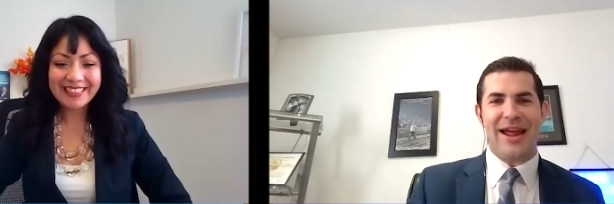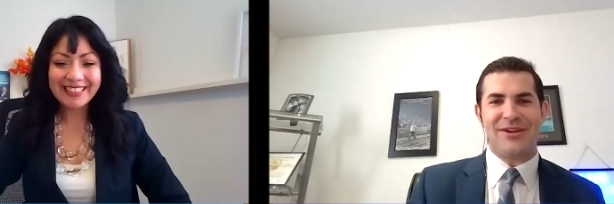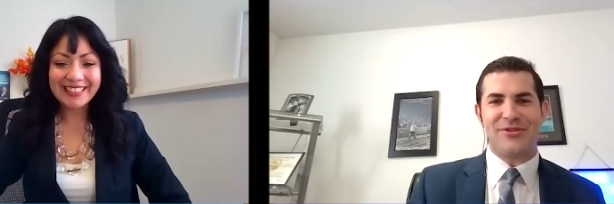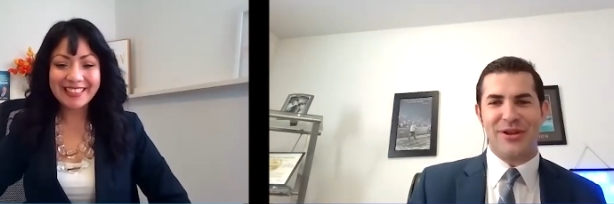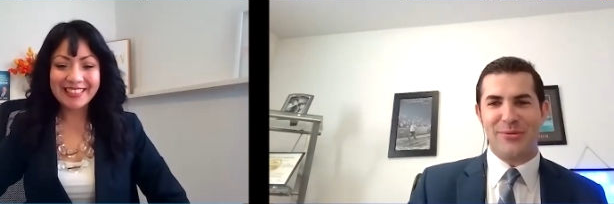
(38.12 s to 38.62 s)

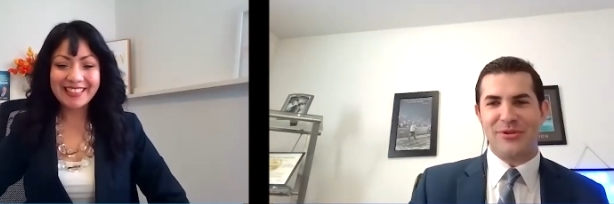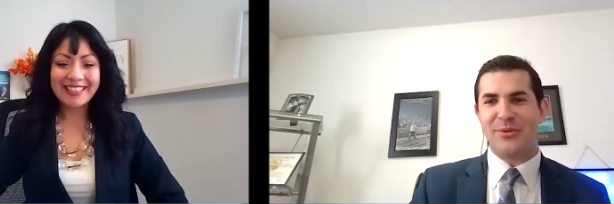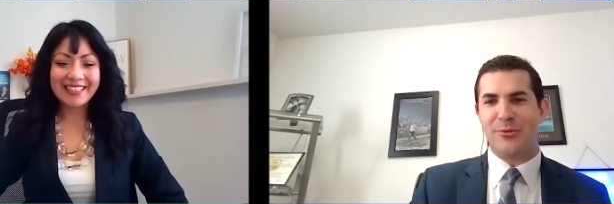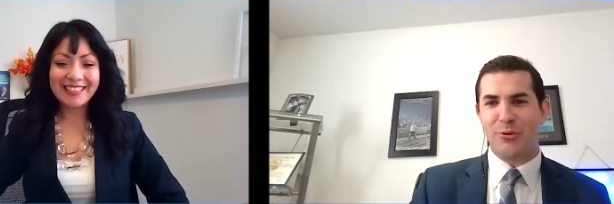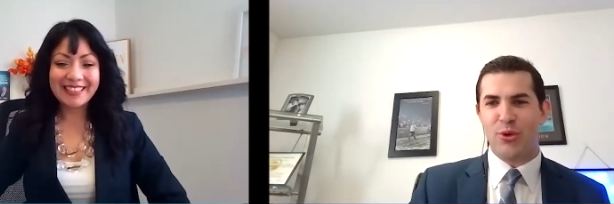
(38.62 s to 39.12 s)
Speaker 1: actually with
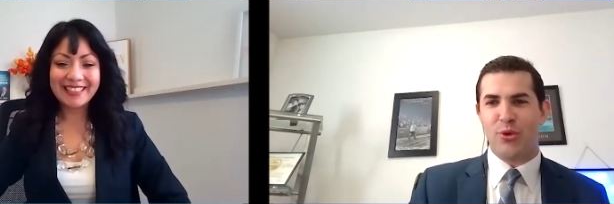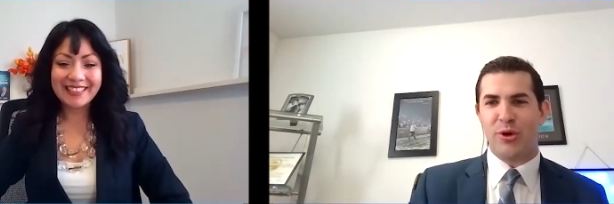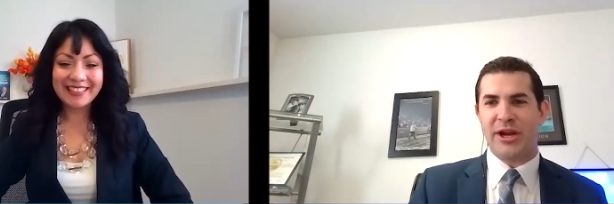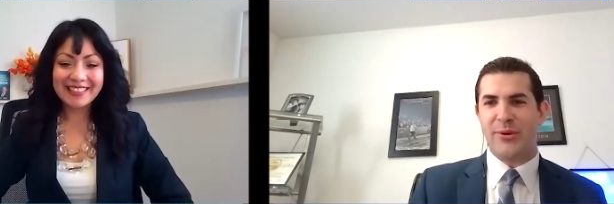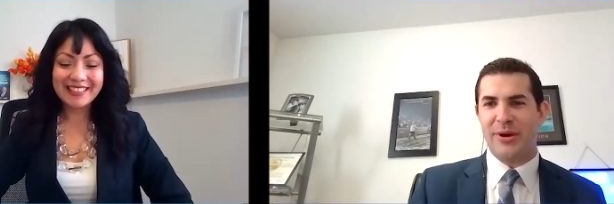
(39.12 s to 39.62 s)
someone we were
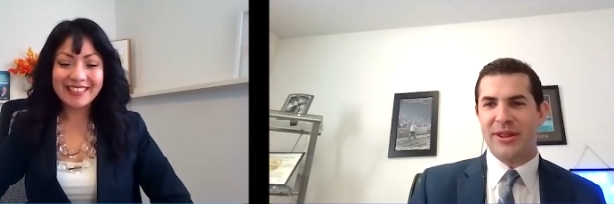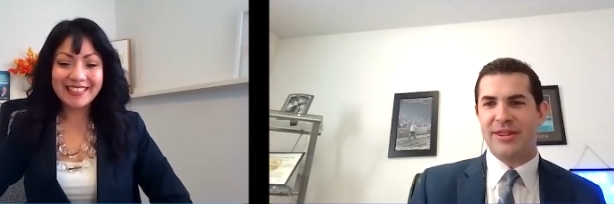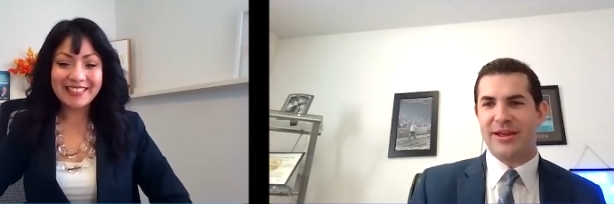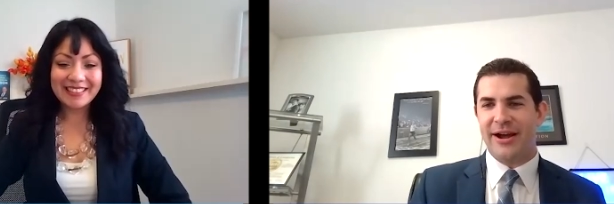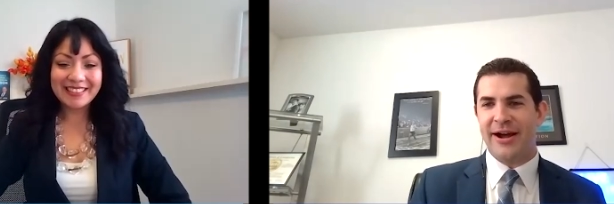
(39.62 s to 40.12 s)
working with.
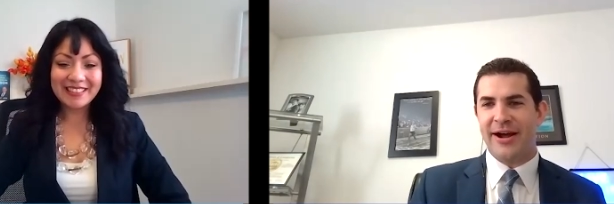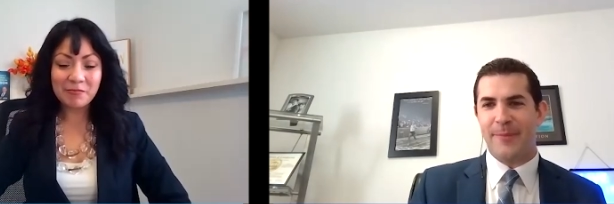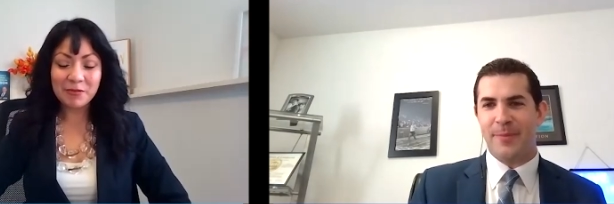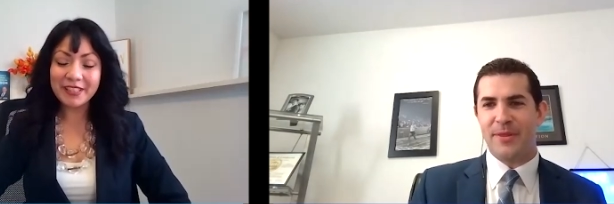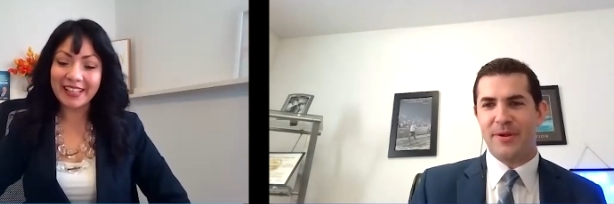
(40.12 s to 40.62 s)

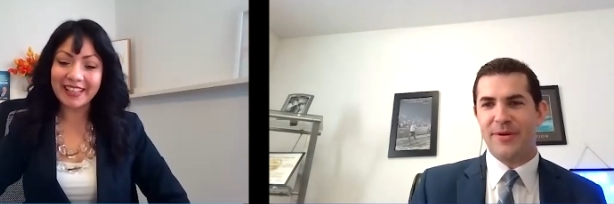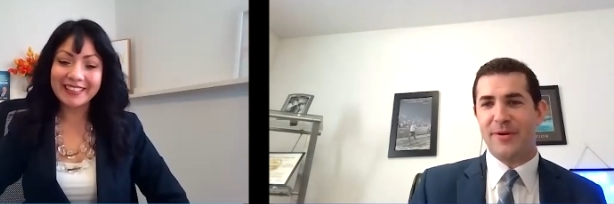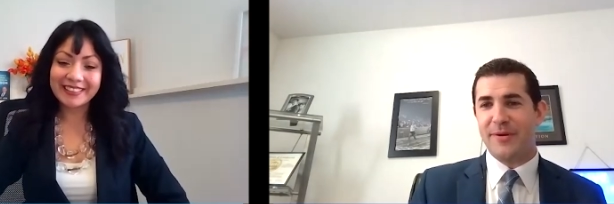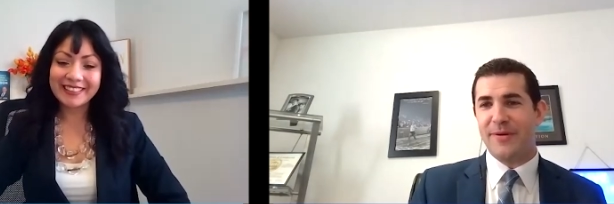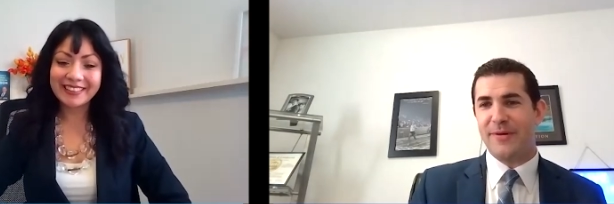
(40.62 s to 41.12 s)
But
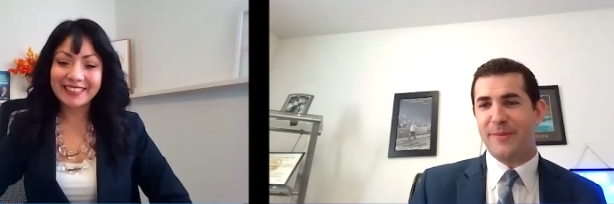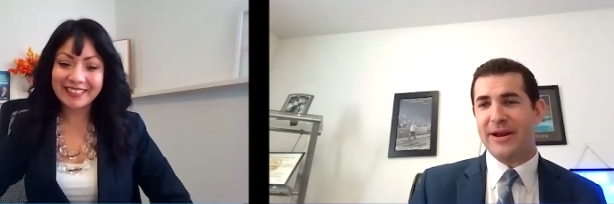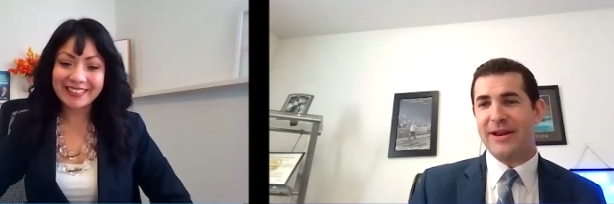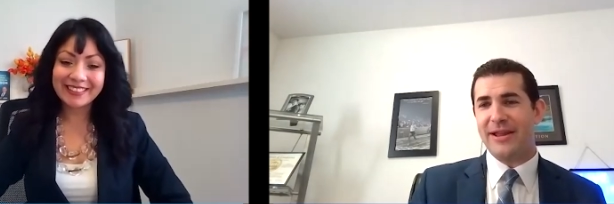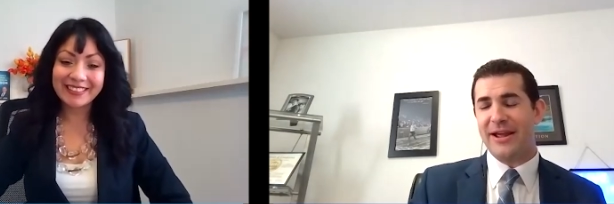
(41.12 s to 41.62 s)

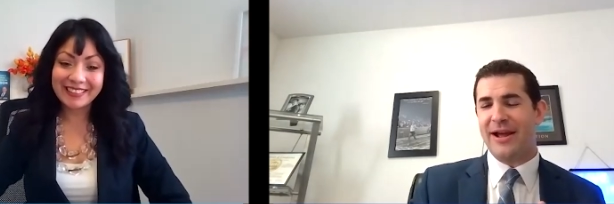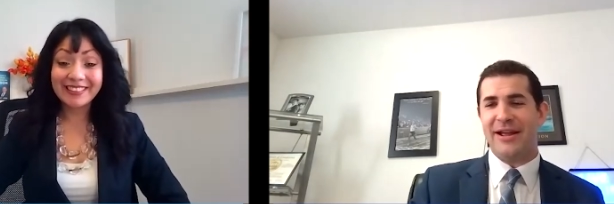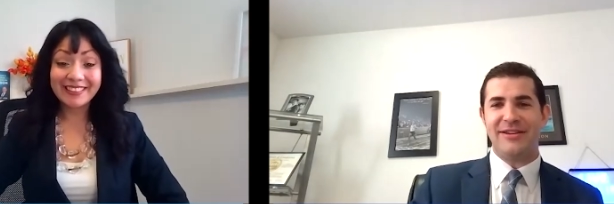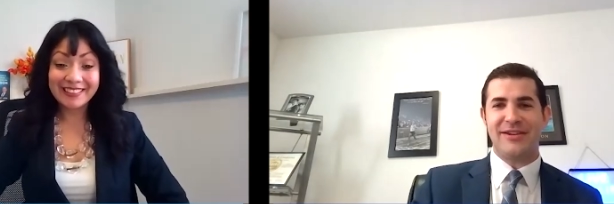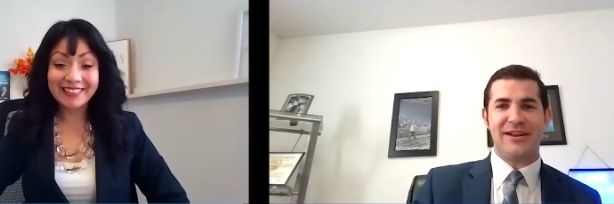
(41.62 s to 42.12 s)
yeah,
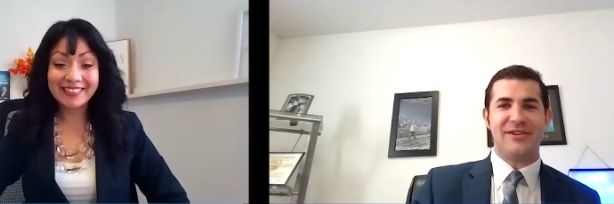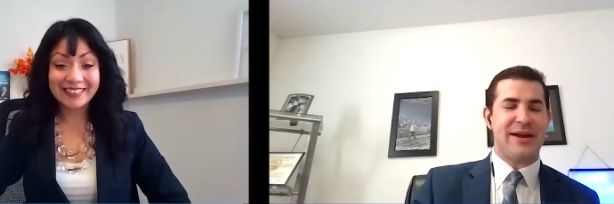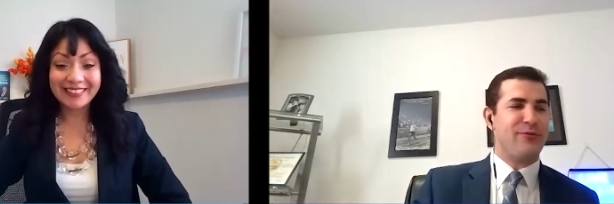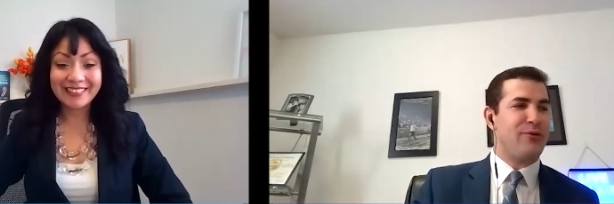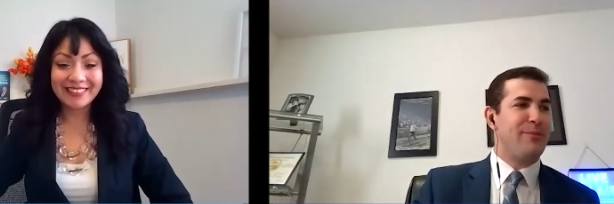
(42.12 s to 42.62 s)
it's got
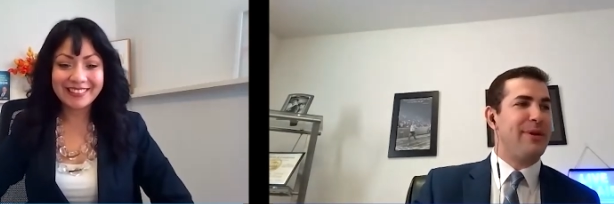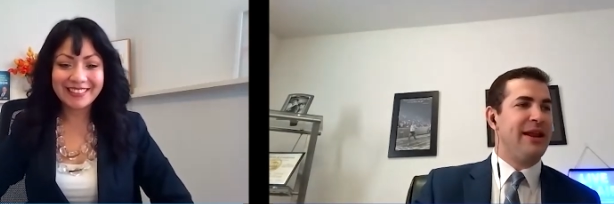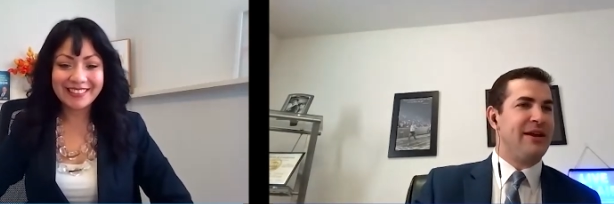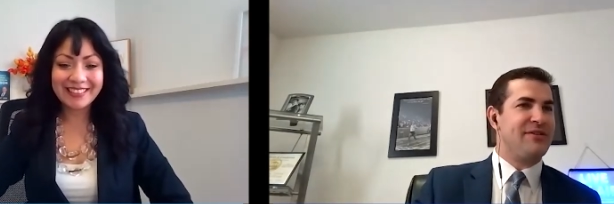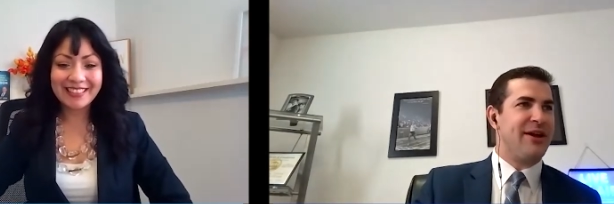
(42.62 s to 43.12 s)
several
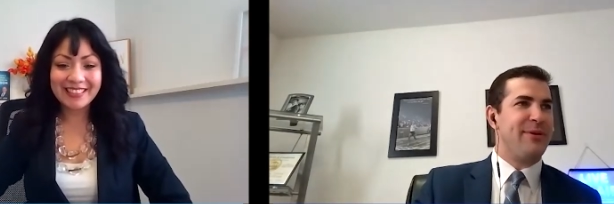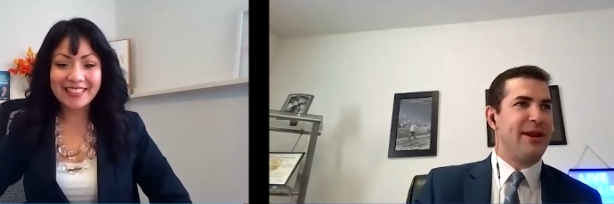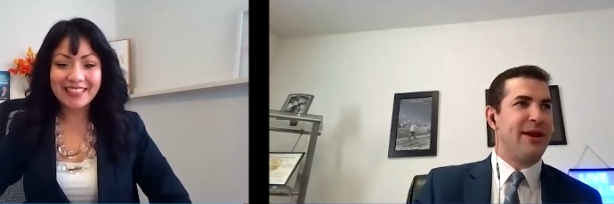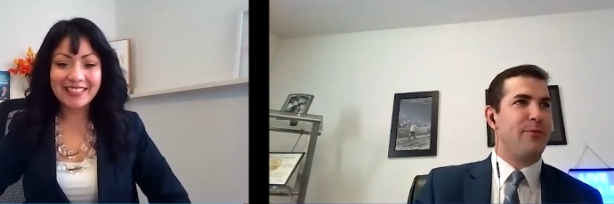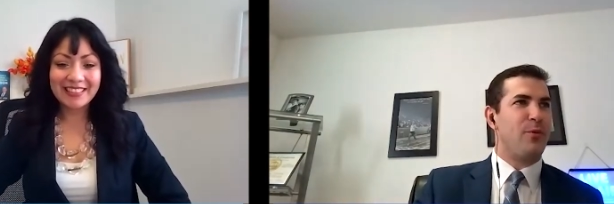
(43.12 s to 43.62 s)
meanings. I
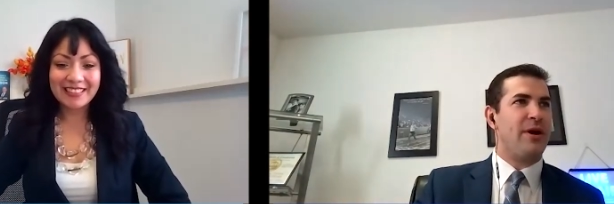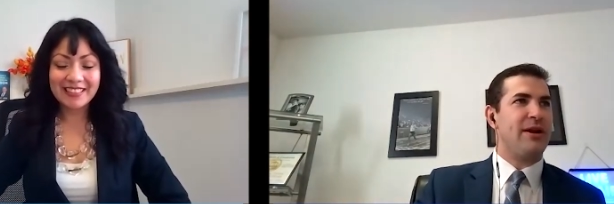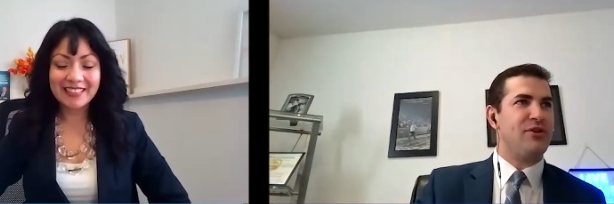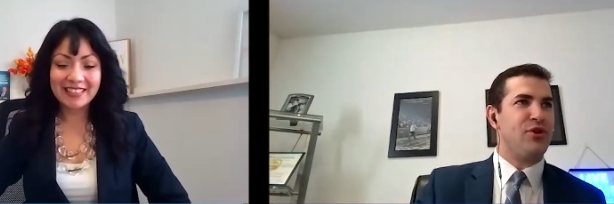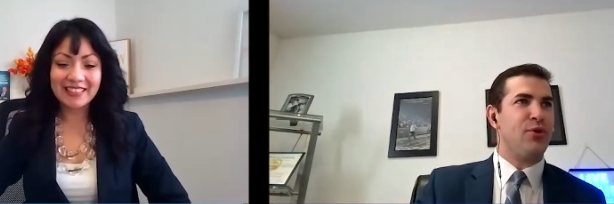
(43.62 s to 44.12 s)
mean, number one,
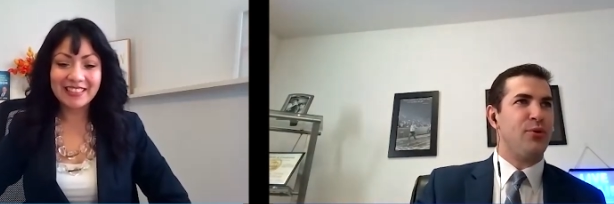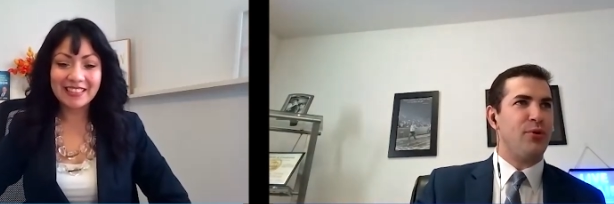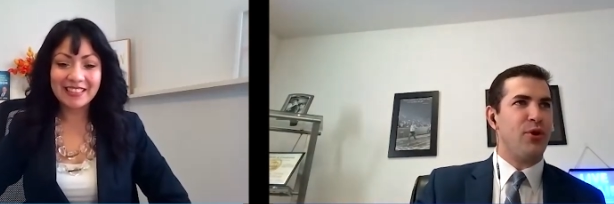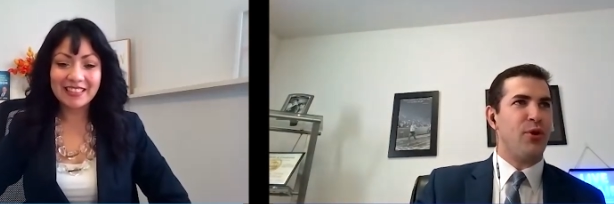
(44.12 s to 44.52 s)
because you've